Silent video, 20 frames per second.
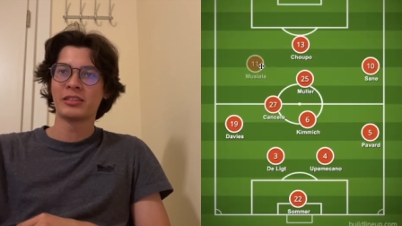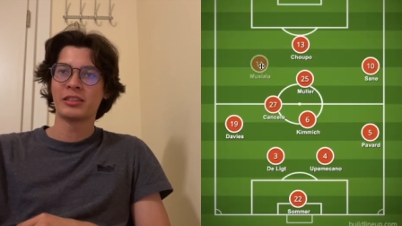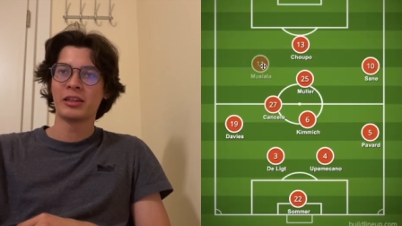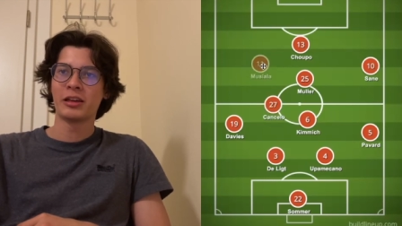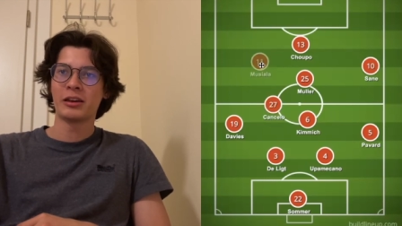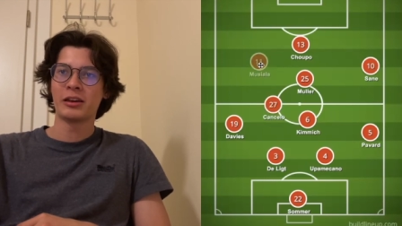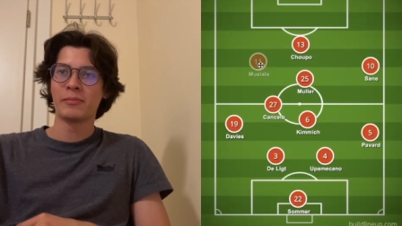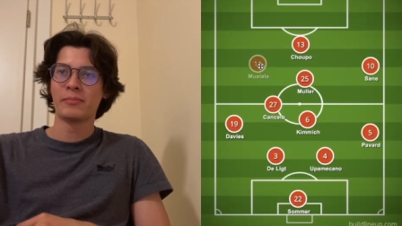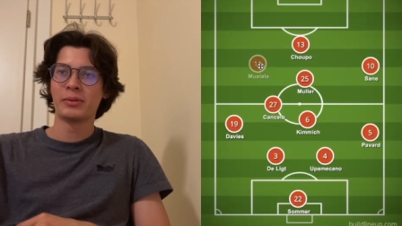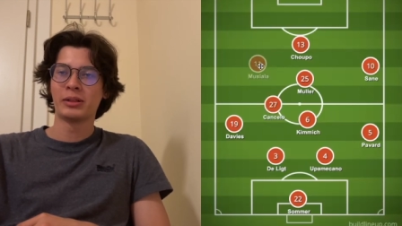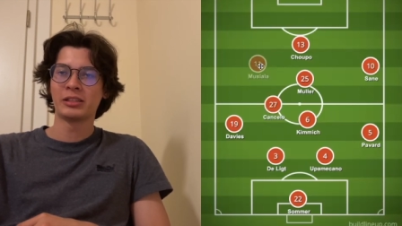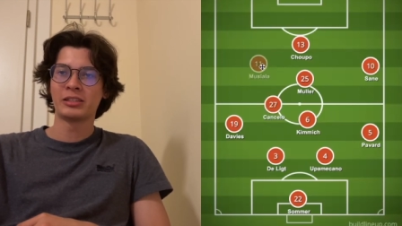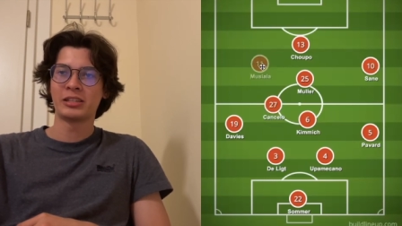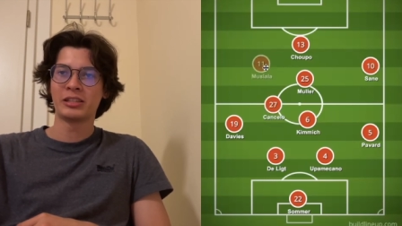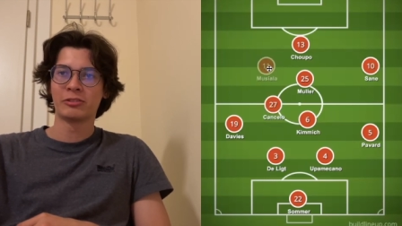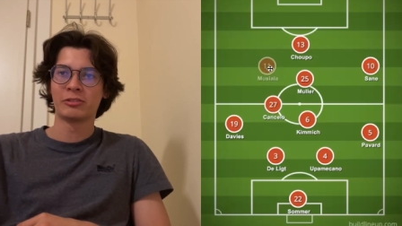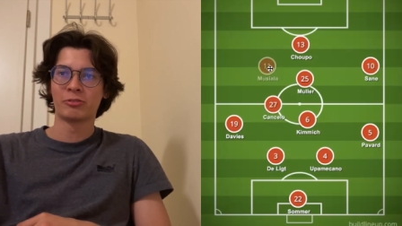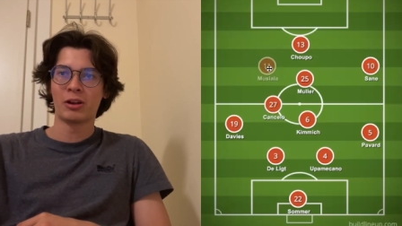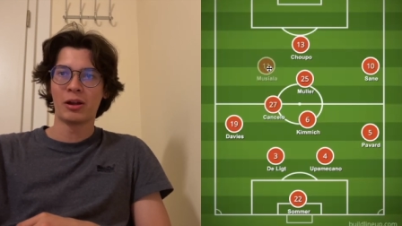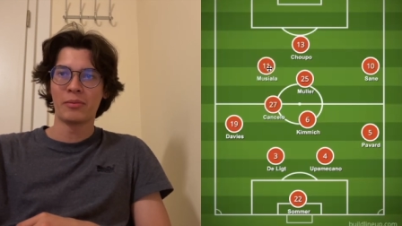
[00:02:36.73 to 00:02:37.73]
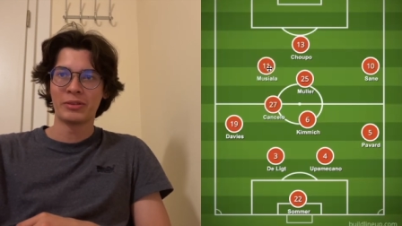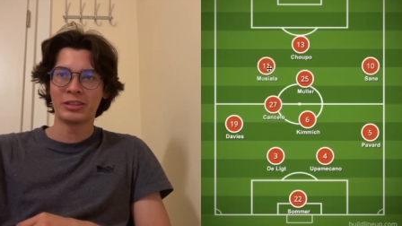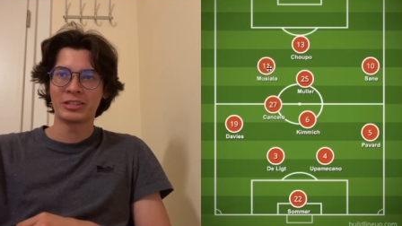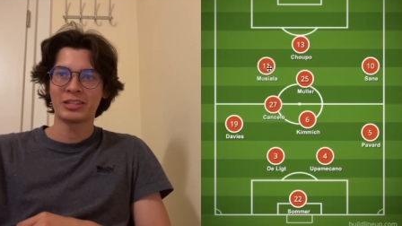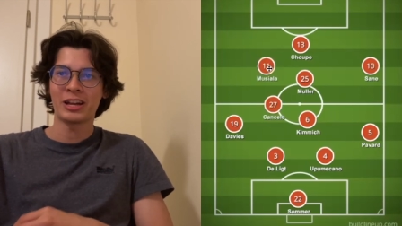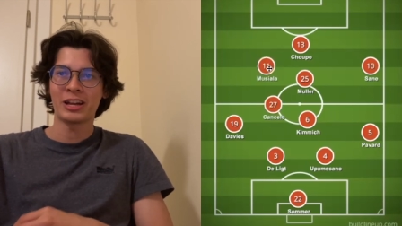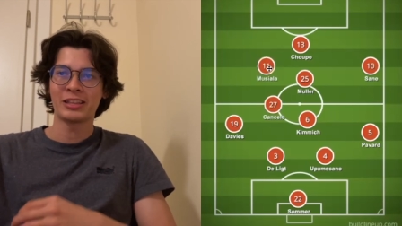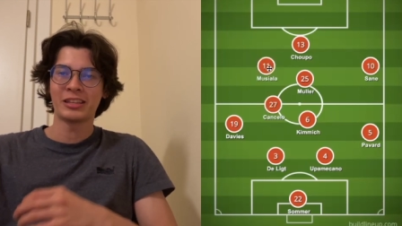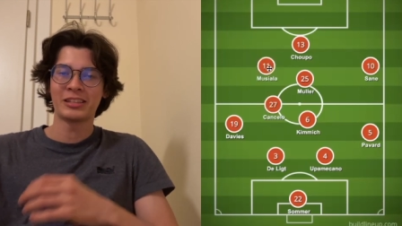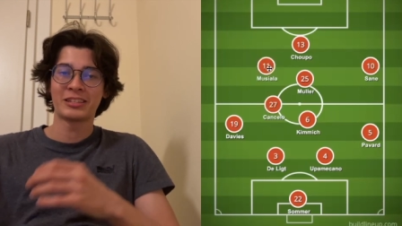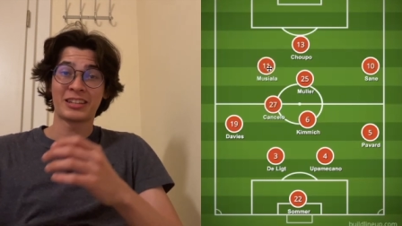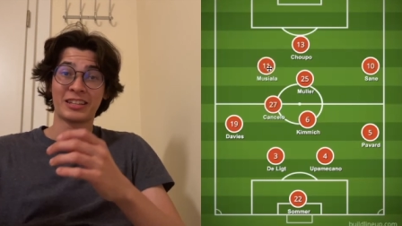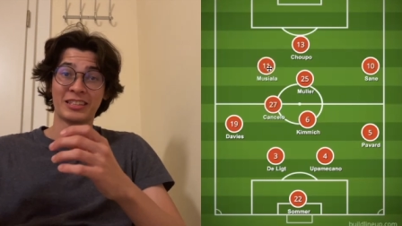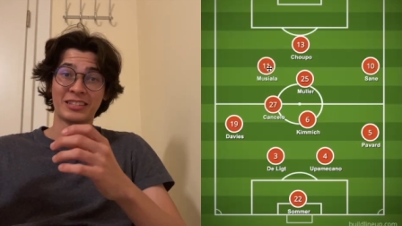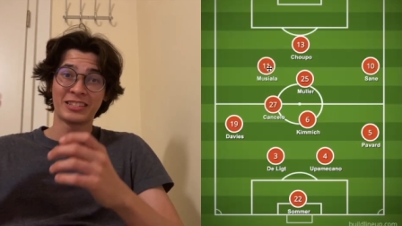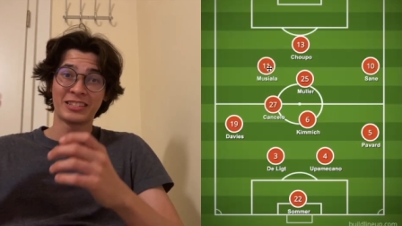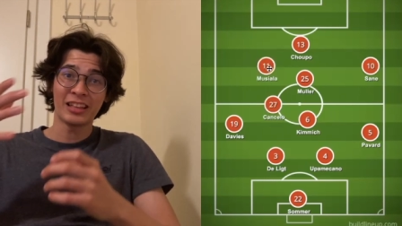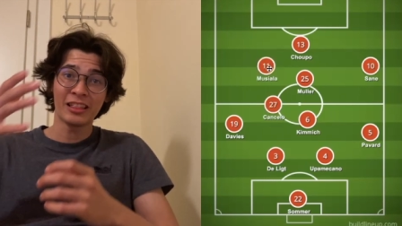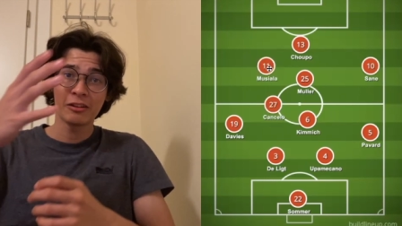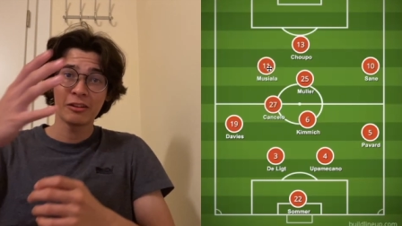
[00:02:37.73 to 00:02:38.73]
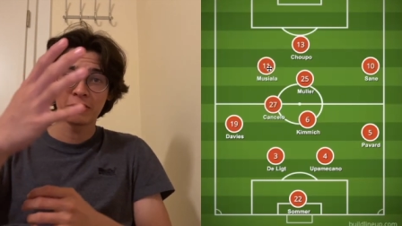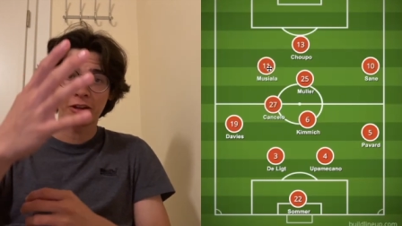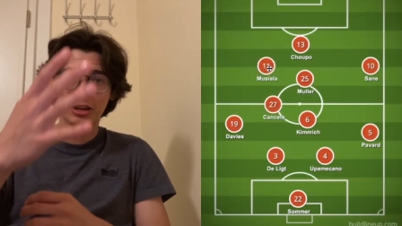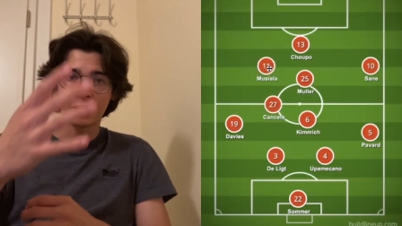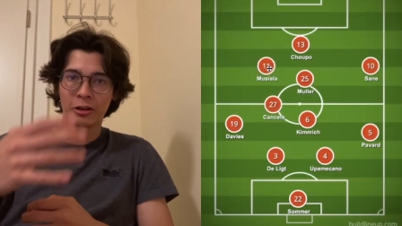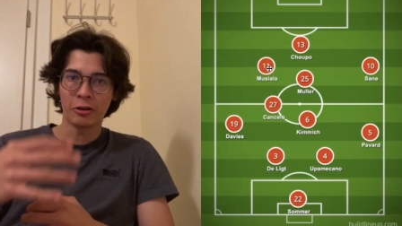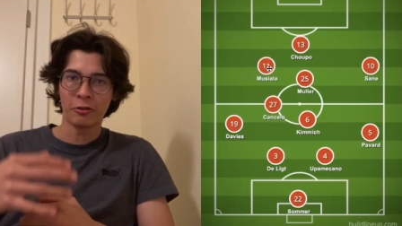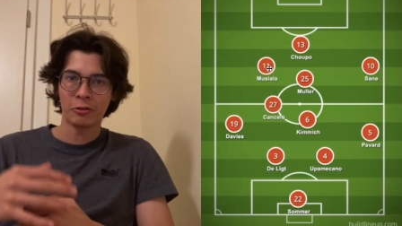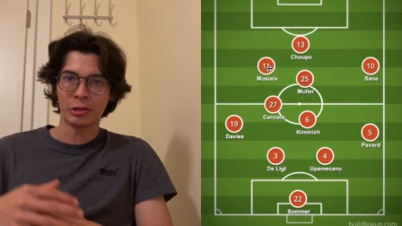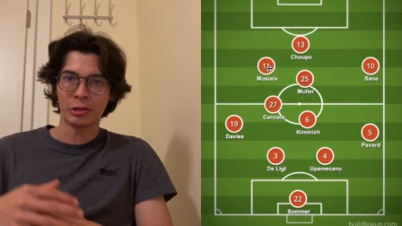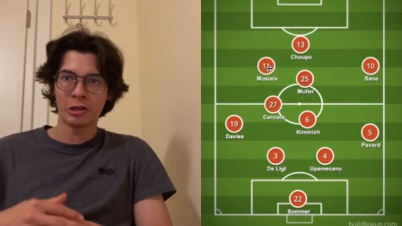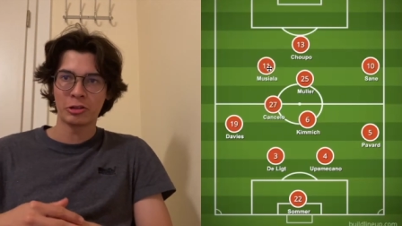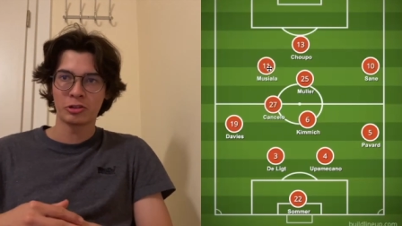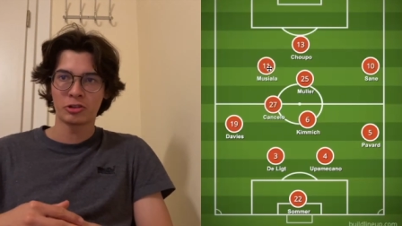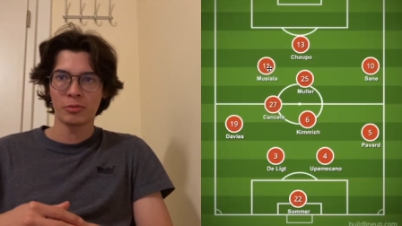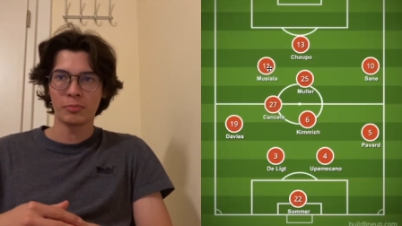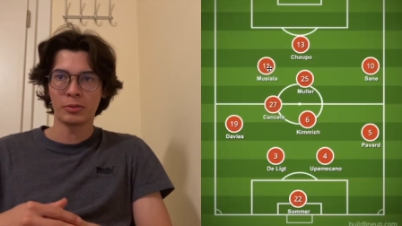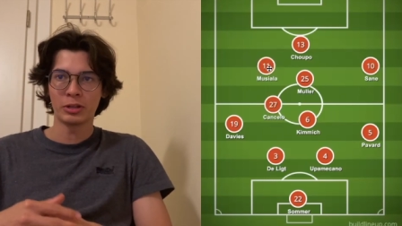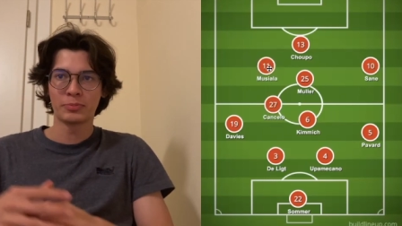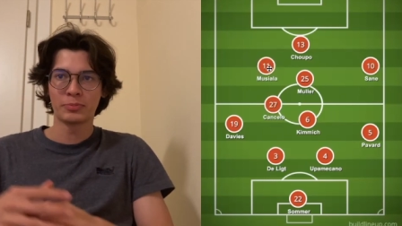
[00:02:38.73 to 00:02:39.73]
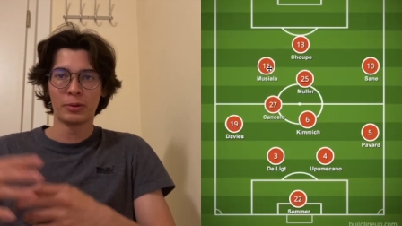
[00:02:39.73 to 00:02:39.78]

the ability to roam inside as Cancelo can go on those dribbles,